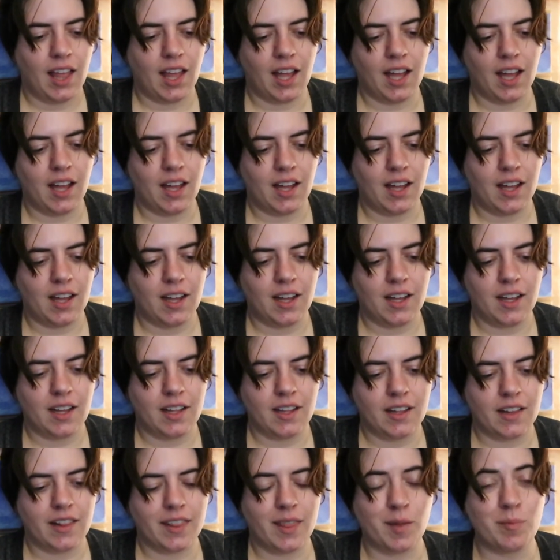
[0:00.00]

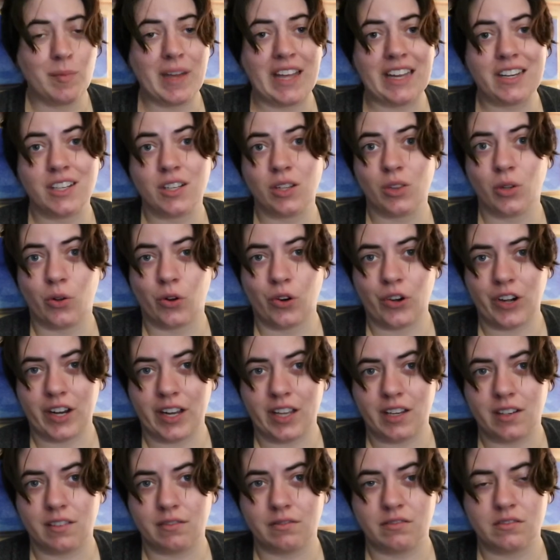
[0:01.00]
Uh, the
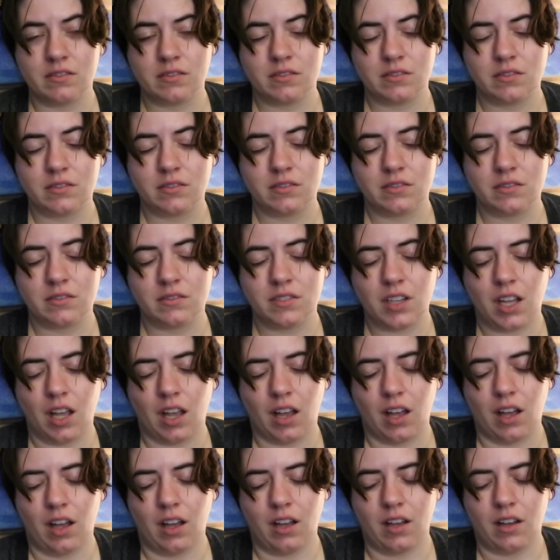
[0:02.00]
Mandalorian,
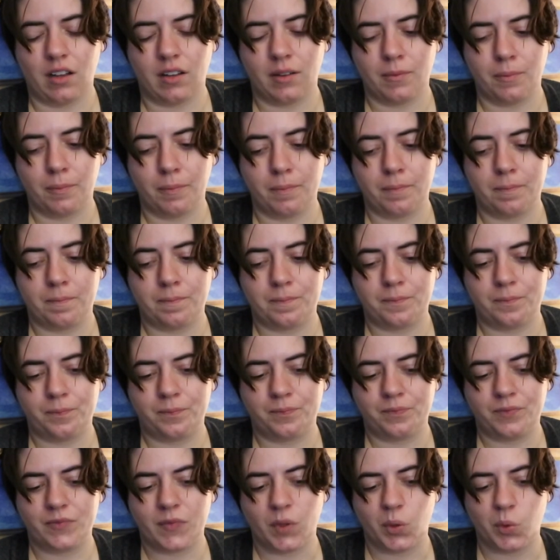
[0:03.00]
uh,
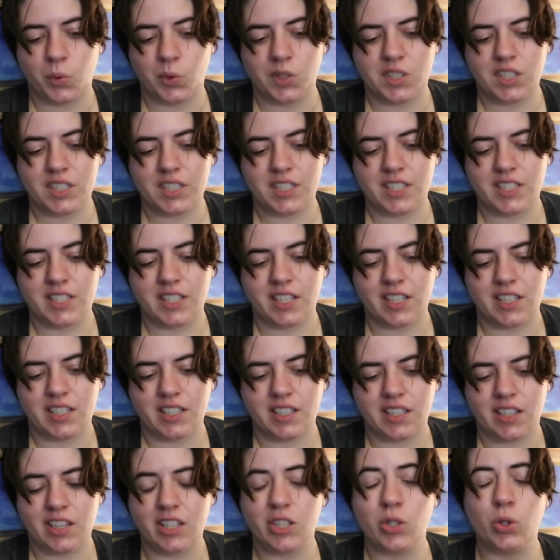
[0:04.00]
which is
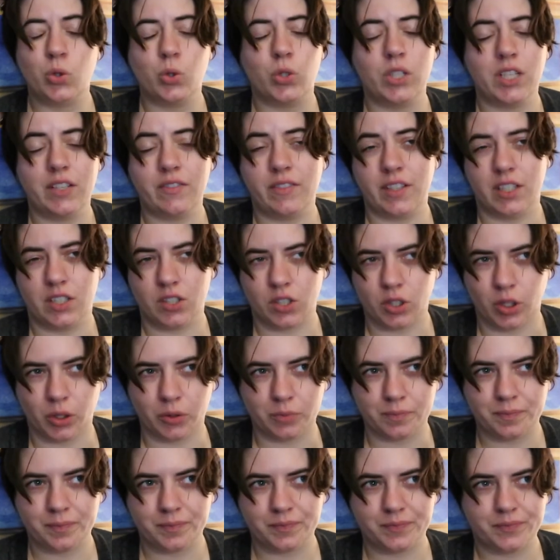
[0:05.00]
the new TV
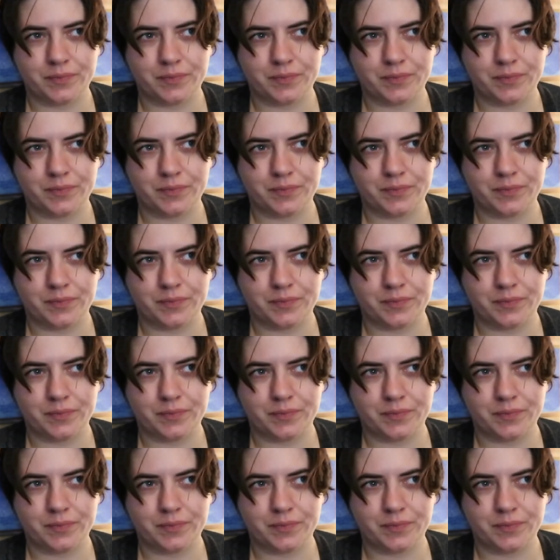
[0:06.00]
show.